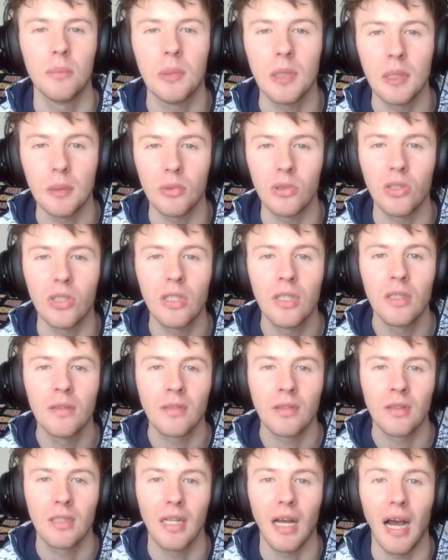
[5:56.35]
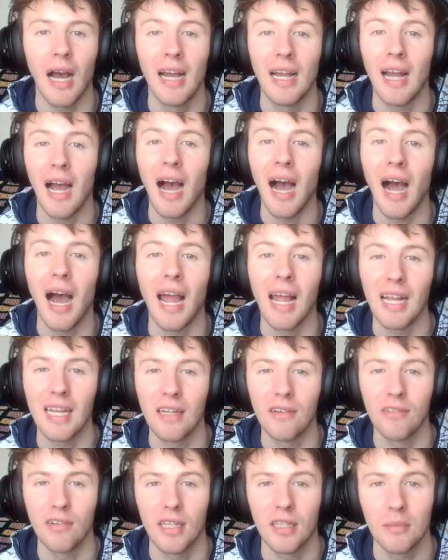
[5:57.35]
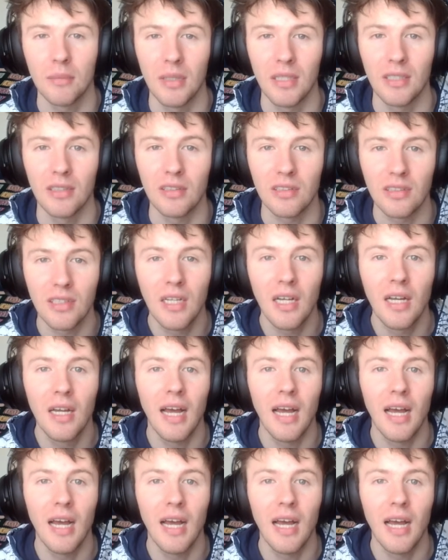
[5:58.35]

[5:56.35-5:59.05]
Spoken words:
people, I highly recommend it.